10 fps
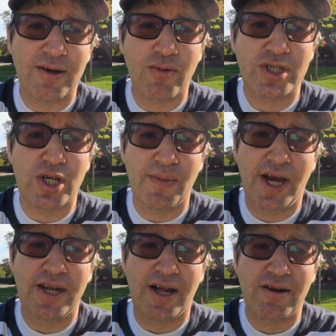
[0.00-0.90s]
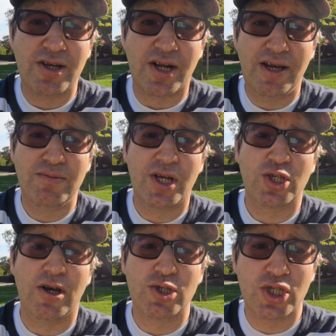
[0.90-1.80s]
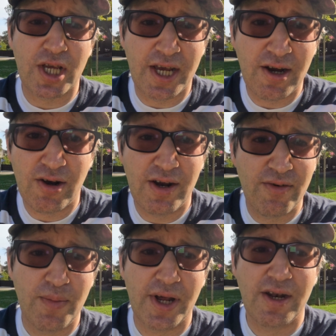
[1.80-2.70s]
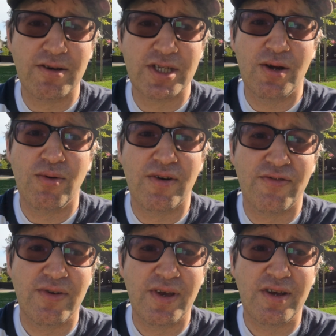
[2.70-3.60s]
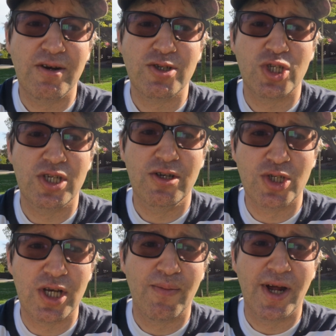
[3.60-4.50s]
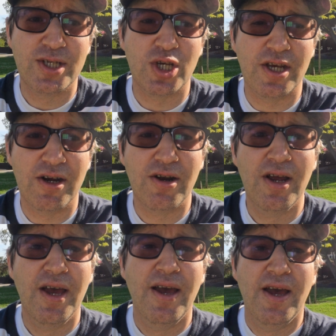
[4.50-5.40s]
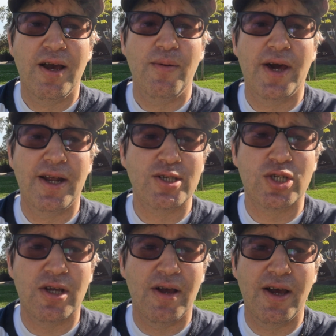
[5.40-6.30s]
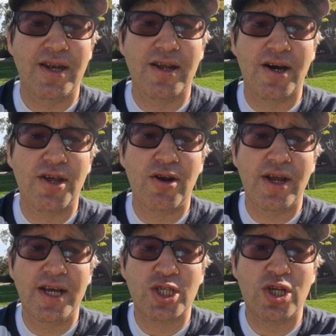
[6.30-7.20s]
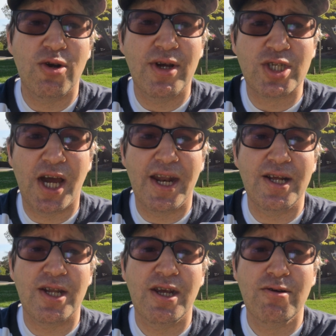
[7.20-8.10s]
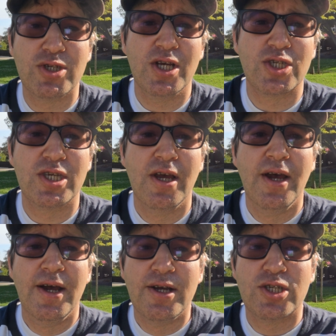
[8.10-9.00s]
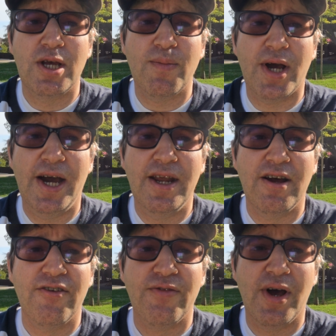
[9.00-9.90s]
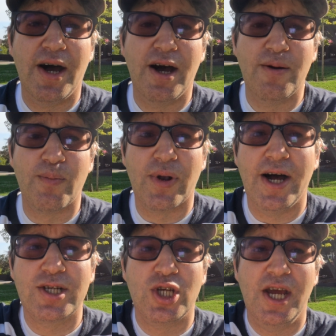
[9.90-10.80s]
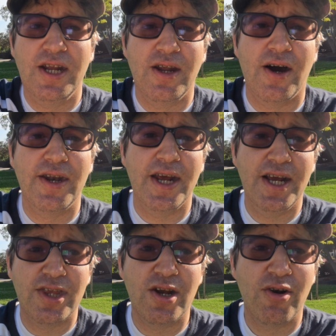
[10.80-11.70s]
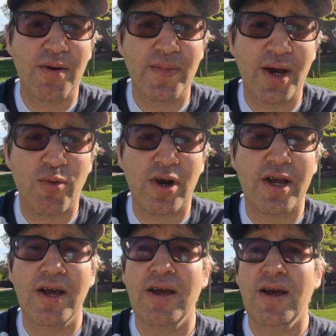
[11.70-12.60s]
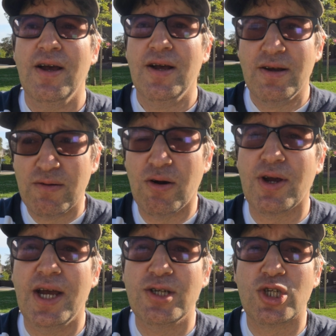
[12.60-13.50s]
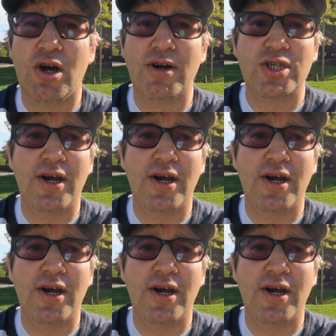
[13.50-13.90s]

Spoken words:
with Gemini dollar, it claims that it's also secure. Everybody knows that. Well, if you're using Gemini, it's secure. But the other issue is that it uses some kind of blockchain on the Ethereum network. Okay, so as